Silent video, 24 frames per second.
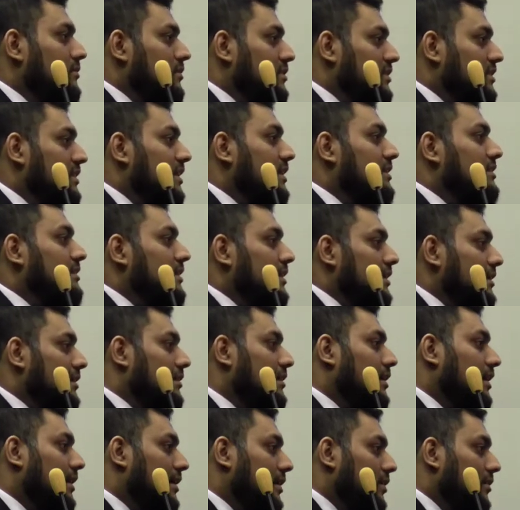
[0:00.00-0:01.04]
structural
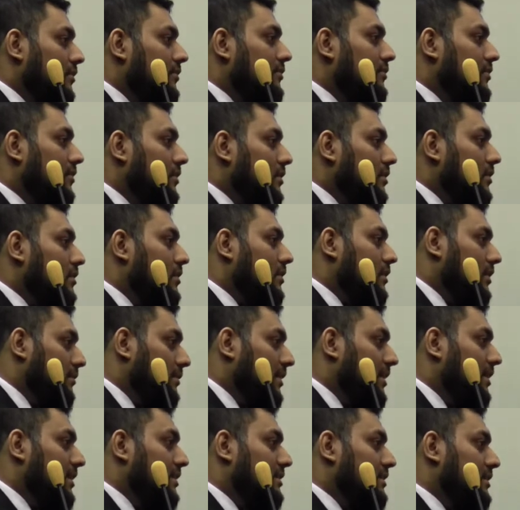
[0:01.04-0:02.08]
kind of
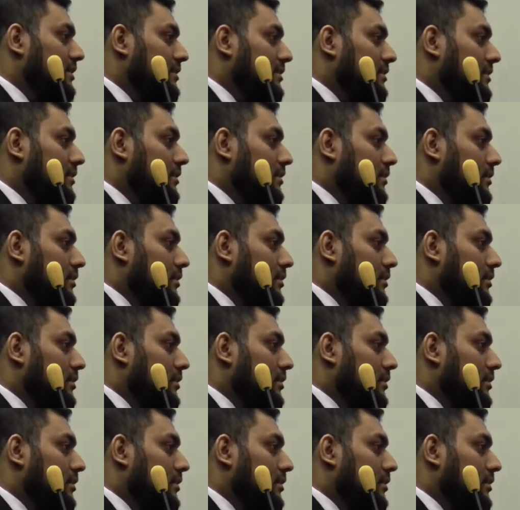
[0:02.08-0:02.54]
limitations.